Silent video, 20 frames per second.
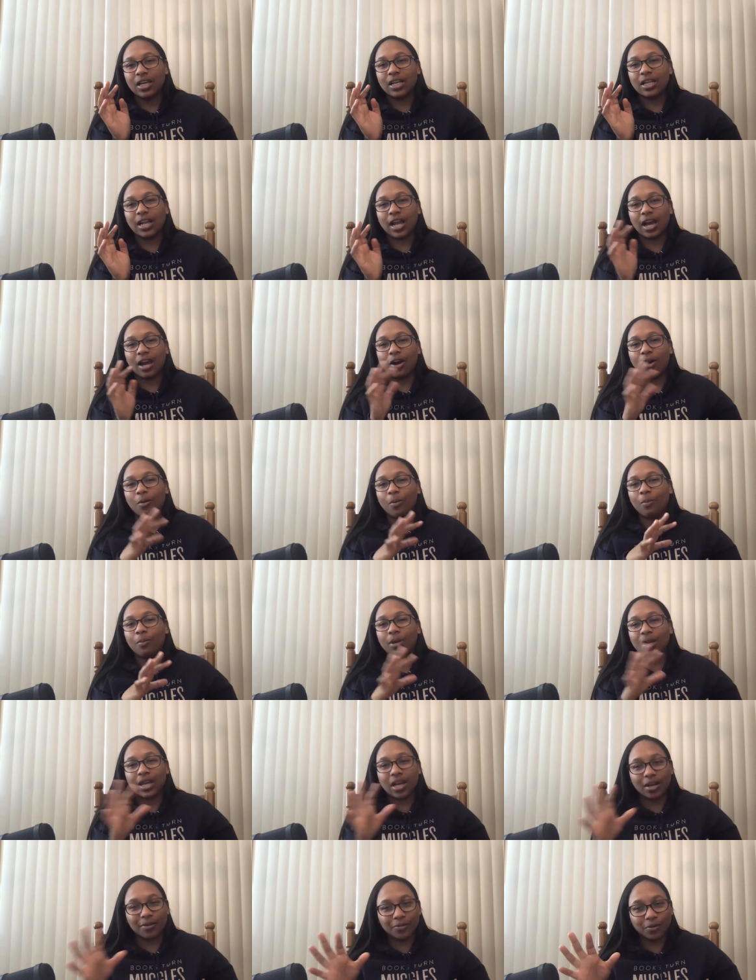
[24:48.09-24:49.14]
Now be
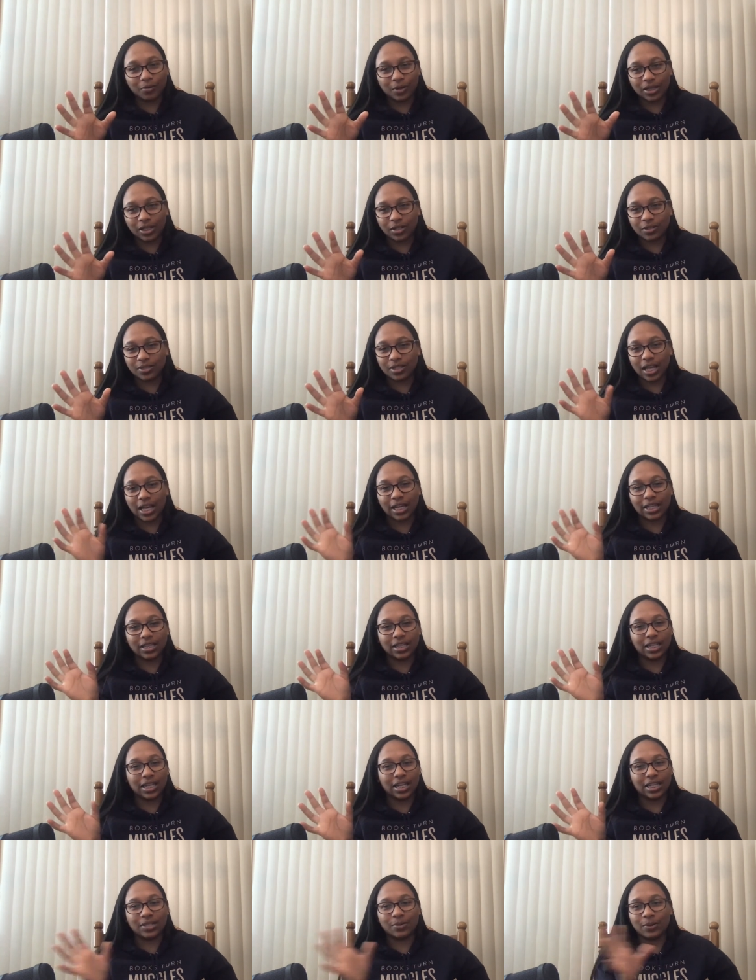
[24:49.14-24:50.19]
careful with those like
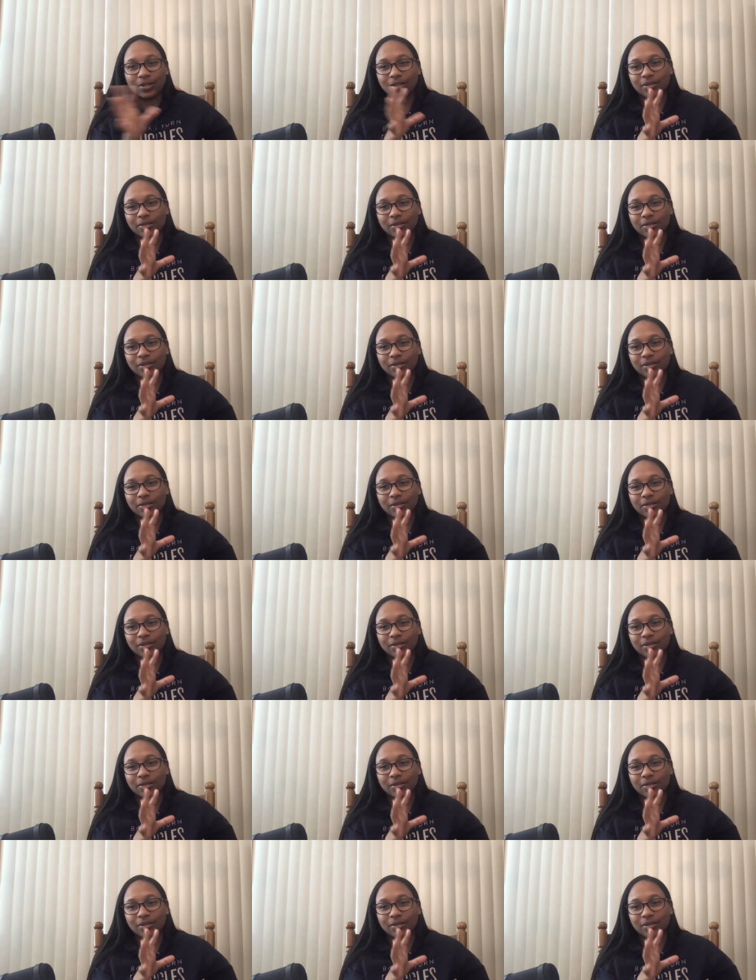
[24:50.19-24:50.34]
links with